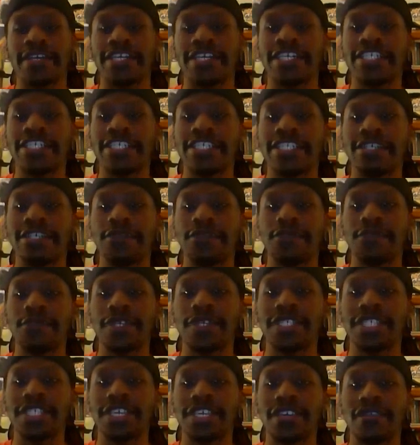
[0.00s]
Isn't it
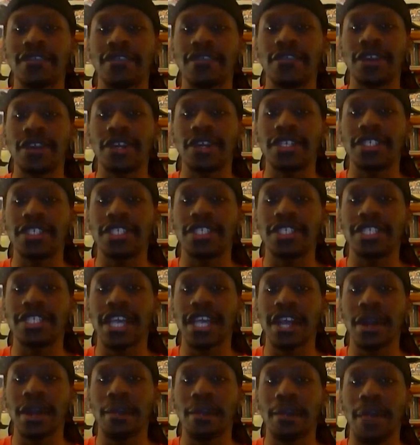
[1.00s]
risky for us to
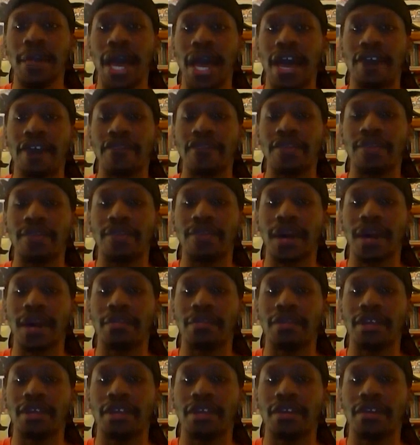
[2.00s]
take a bath in
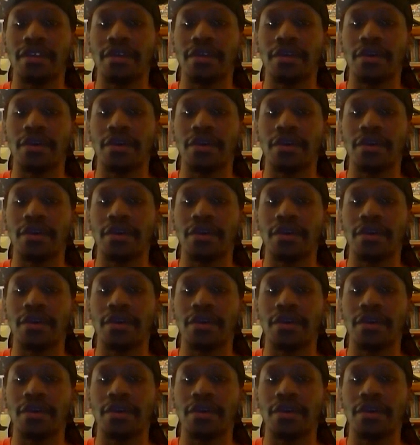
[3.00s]
public?